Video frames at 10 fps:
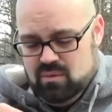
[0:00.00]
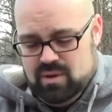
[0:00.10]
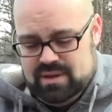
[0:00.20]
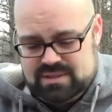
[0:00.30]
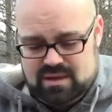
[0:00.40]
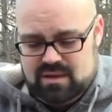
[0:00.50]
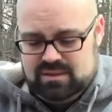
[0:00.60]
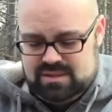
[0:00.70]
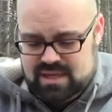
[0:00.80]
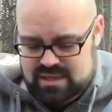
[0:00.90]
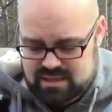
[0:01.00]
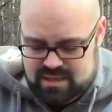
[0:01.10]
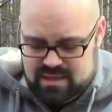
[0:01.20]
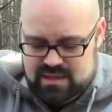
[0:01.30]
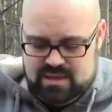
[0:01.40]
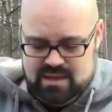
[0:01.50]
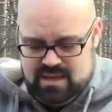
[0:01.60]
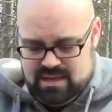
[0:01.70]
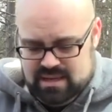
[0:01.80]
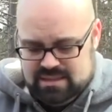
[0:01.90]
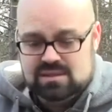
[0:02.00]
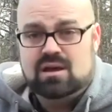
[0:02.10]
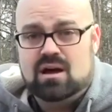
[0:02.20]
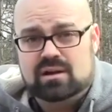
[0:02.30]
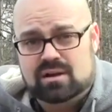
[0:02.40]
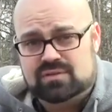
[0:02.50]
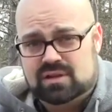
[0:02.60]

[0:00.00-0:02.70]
When it's all said and done, it's long enough